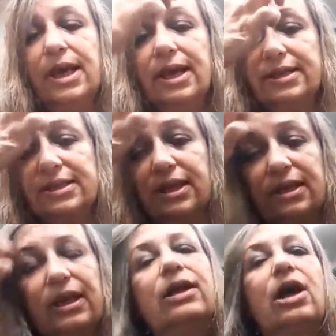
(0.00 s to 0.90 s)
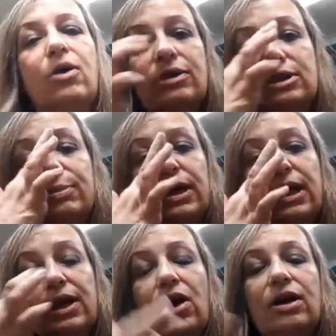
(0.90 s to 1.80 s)
It's kind of like always
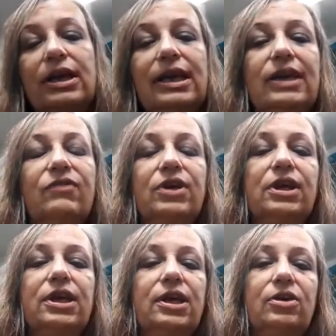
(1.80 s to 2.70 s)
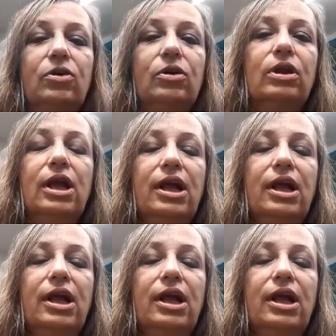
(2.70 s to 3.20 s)
being on an even keel.